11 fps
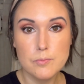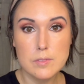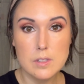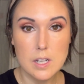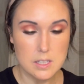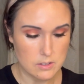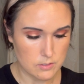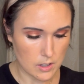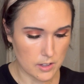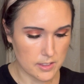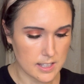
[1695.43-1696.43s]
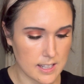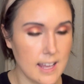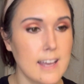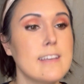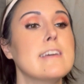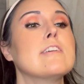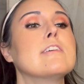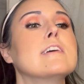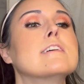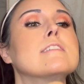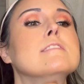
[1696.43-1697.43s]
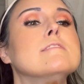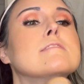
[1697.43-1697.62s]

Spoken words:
kind of on the neck area